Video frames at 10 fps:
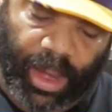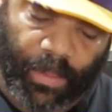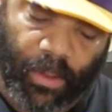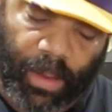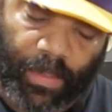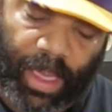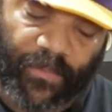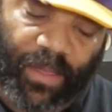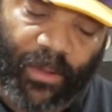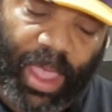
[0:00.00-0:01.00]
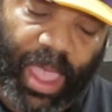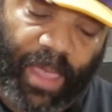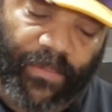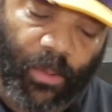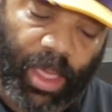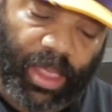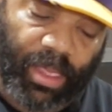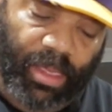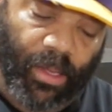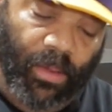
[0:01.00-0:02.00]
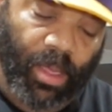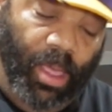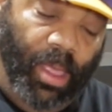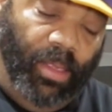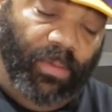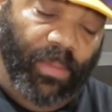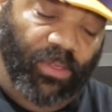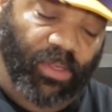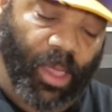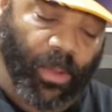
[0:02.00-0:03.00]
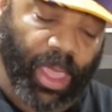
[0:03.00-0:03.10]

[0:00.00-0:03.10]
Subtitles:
and I'm going to be very heavy with it, so to make sure that we